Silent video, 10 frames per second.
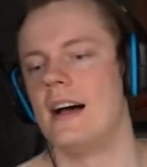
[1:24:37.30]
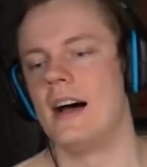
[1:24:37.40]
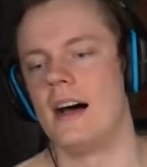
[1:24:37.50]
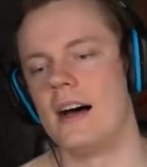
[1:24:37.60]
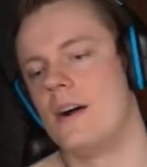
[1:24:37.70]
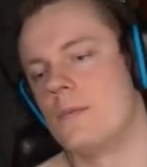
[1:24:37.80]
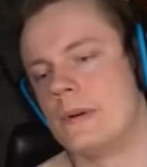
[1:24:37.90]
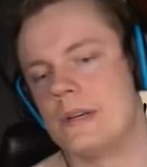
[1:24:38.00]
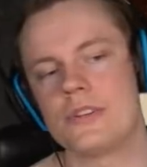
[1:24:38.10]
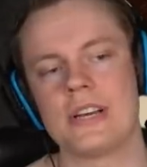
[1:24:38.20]
uh,
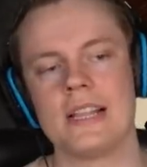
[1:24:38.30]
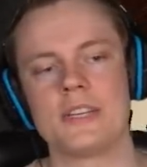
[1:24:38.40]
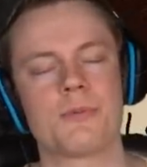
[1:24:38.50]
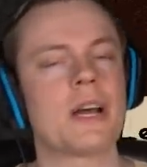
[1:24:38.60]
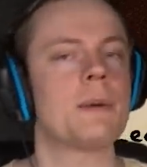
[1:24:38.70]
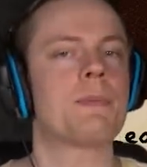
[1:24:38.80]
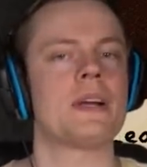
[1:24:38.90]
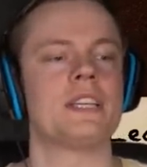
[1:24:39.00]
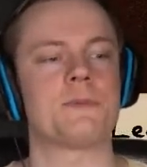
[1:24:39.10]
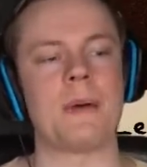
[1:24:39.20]
wheel challenge. We're gonna
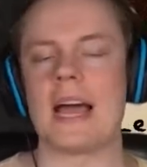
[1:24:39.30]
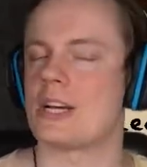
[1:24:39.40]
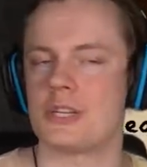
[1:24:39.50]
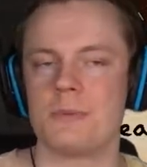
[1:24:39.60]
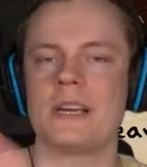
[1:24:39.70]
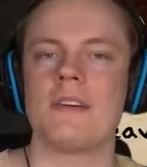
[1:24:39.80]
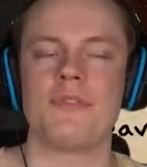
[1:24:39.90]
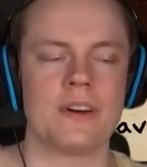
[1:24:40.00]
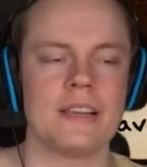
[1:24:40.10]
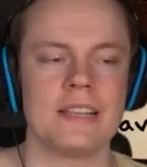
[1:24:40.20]
bring this back because we got
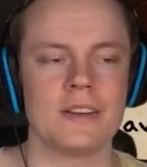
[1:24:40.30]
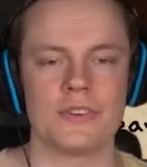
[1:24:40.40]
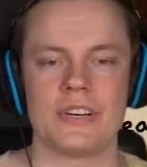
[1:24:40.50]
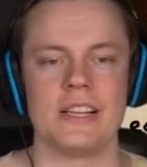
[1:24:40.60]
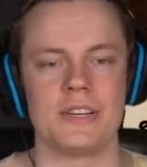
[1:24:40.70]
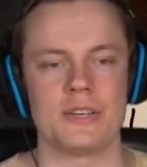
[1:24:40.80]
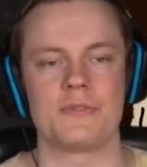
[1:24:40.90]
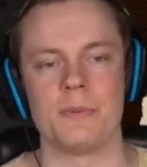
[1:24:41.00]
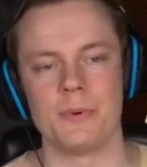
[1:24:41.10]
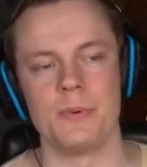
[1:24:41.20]
very little challenges
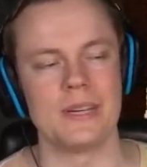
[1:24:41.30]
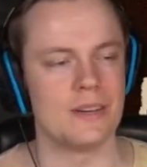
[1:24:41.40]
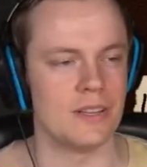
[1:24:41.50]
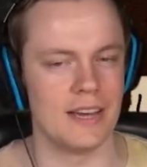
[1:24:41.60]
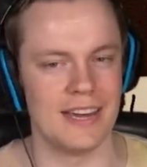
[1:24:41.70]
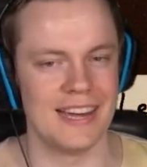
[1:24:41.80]
from the wheel.